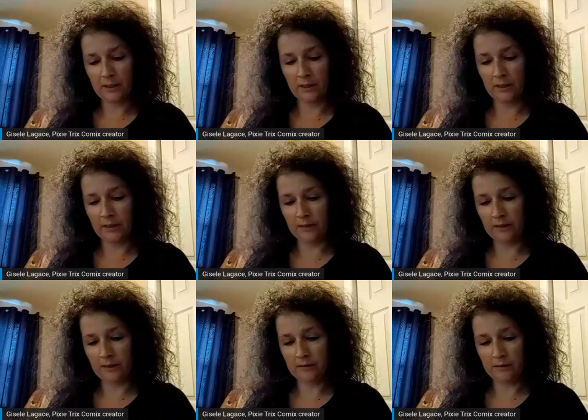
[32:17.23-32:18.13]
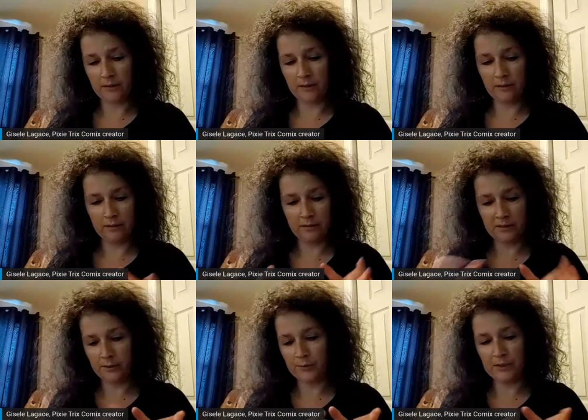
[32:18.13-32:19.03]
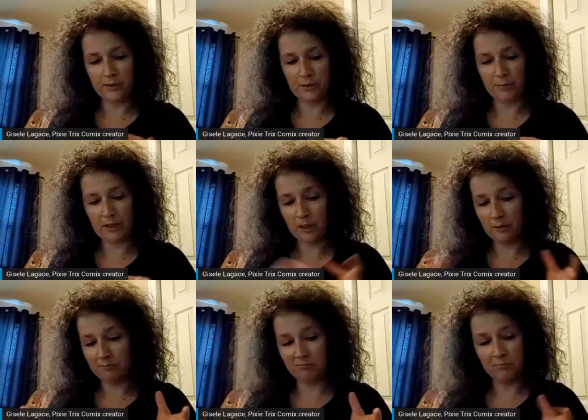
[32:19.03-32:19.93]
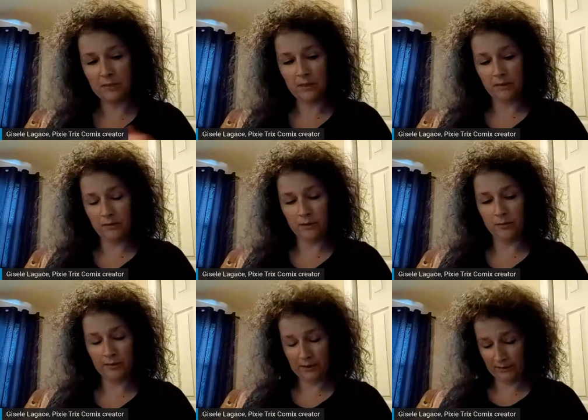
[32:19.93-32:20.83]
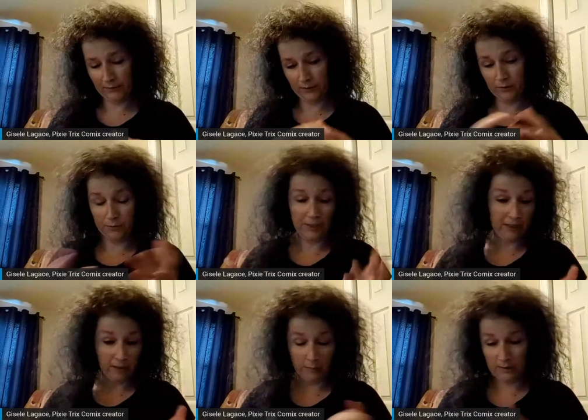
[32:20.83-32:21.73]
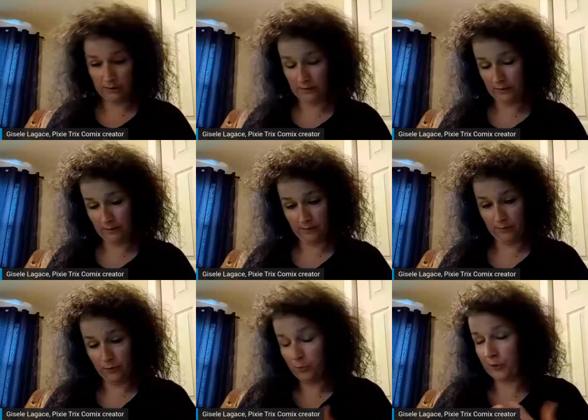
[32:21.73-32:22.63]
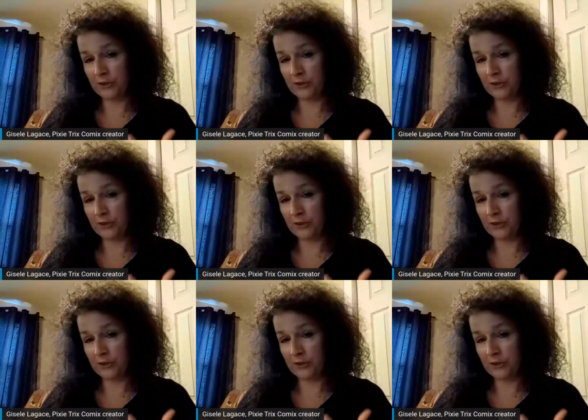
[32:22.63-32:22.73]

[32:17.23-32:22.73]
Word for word: Uh, yeah. Hmm. And then in the series, they become, you know, they have a new name and the, a uh, new